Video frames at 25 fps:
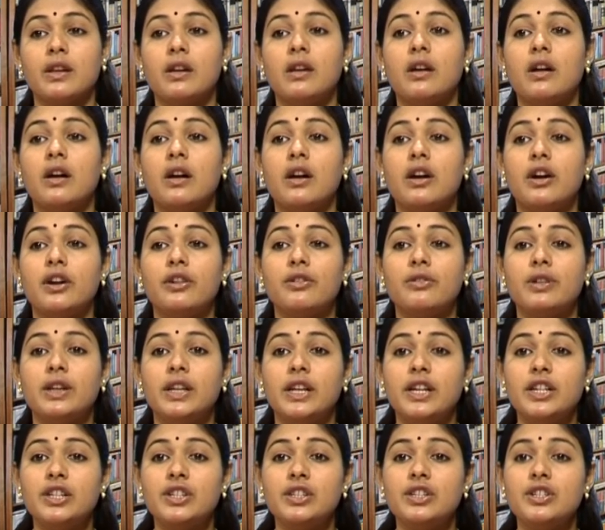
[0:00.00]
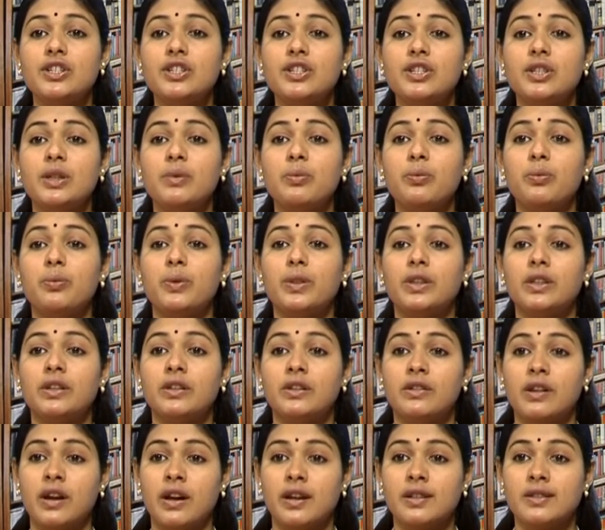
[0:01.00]
Her relationship with her
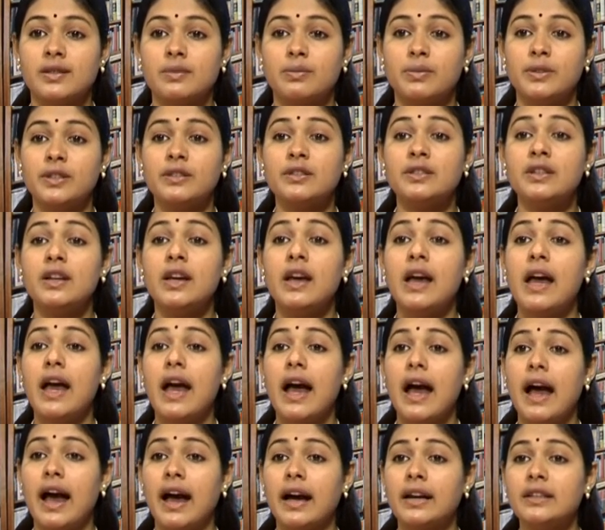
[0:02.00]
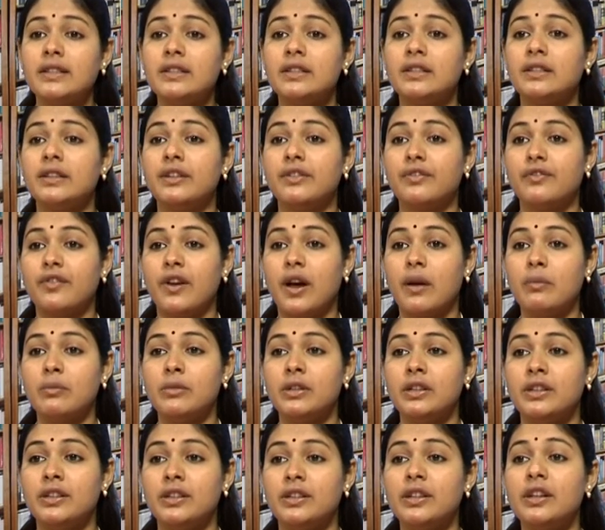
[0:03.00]
husband and her
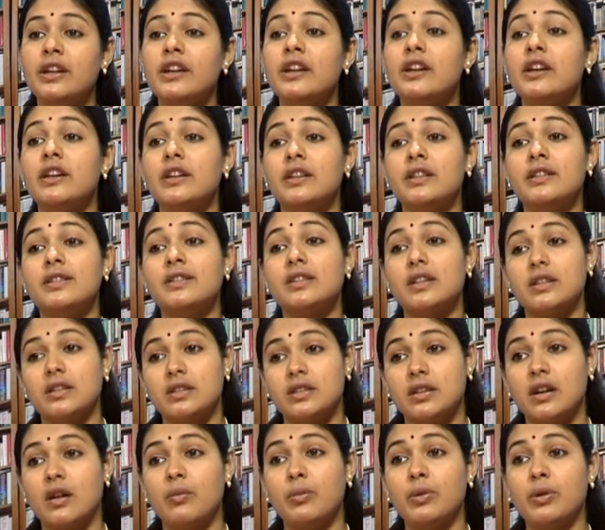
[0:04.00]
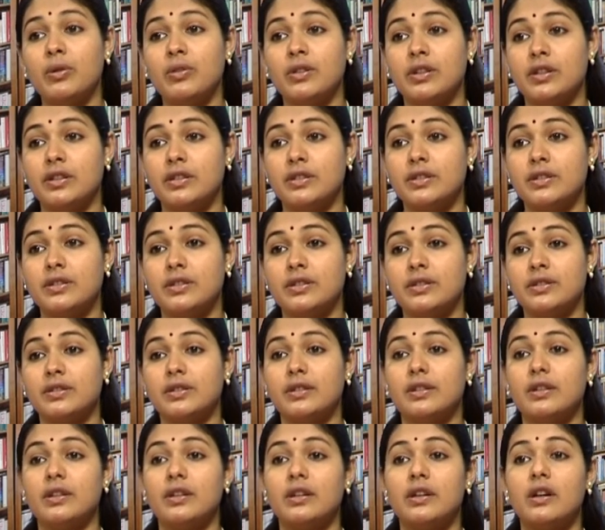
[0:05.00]
family is turbulent.
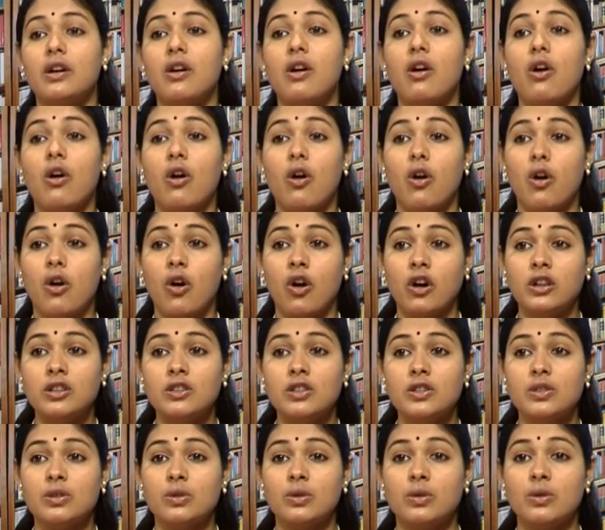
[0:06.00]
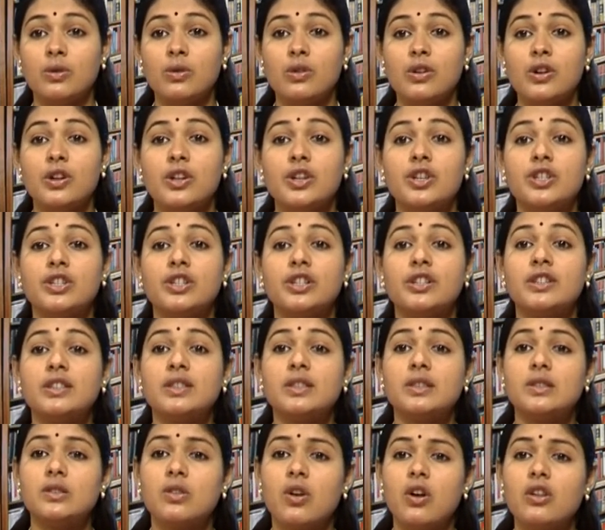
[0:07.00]
Also, she
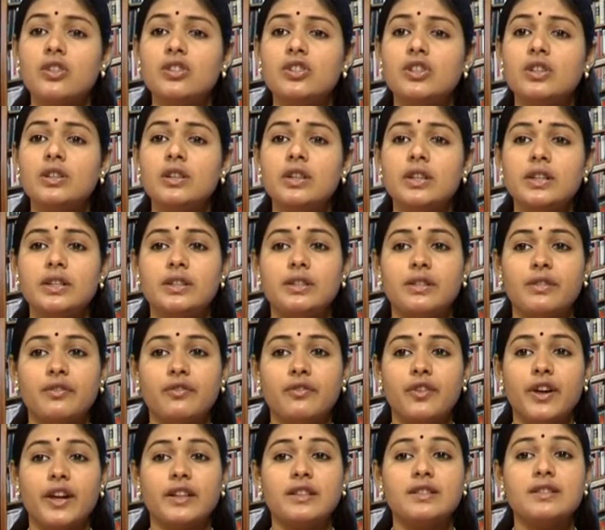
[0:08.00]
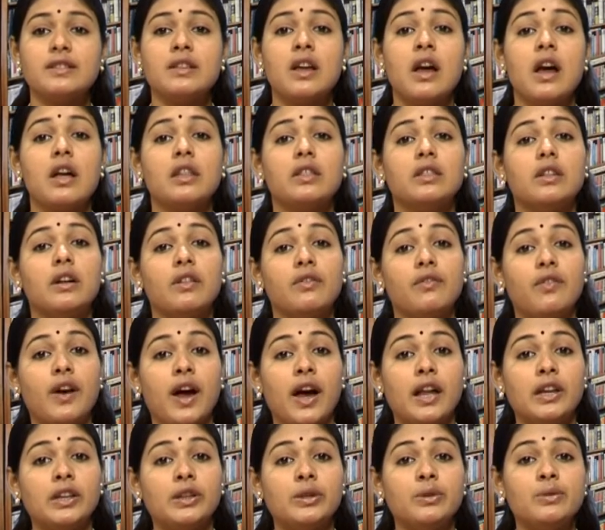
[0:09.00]
staunchly defends the
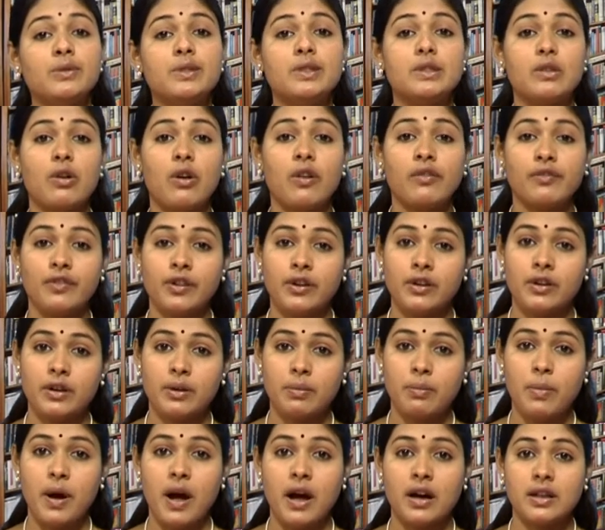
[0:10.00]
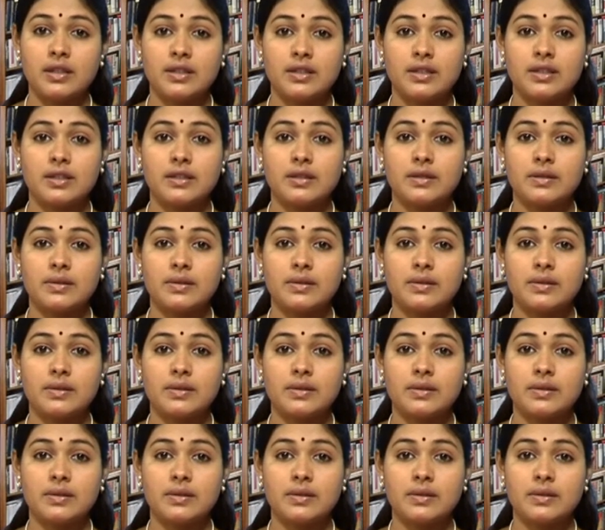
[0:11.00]
values of her past.